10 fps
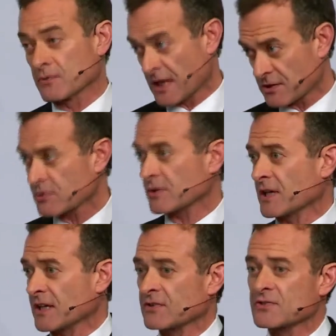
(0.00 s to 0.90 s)
who
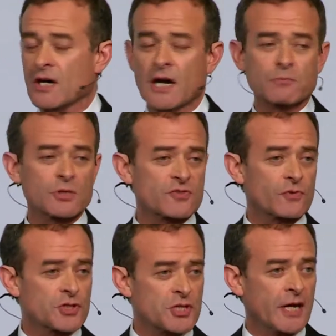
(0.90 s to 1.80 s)
actually at the time was
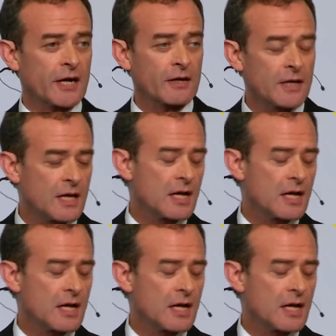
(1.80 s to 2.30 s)
the chair